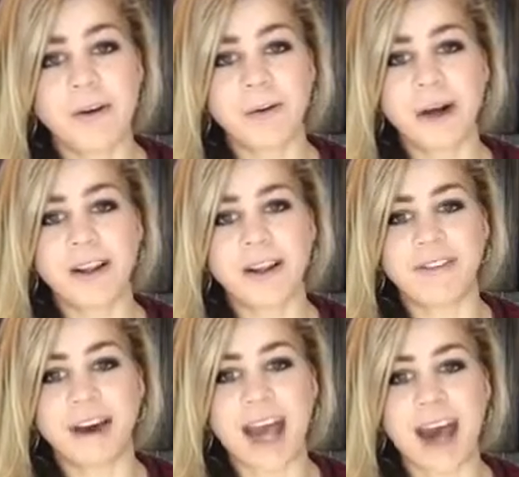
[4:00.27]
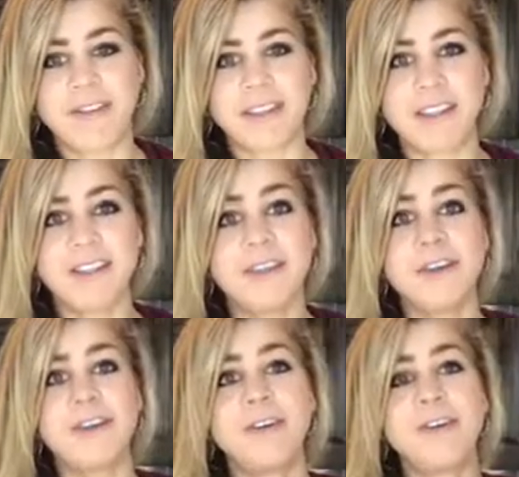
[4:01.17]
well, if I have this
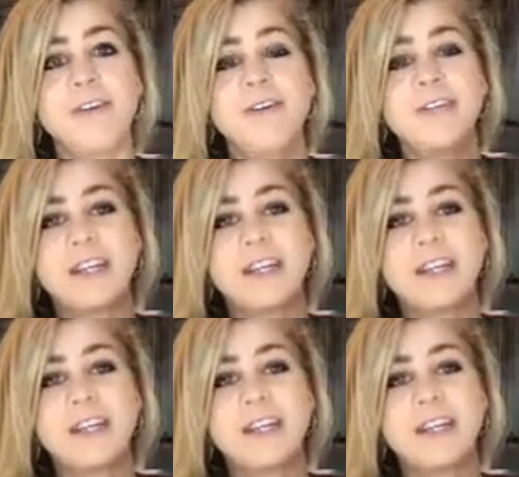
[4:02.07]
huge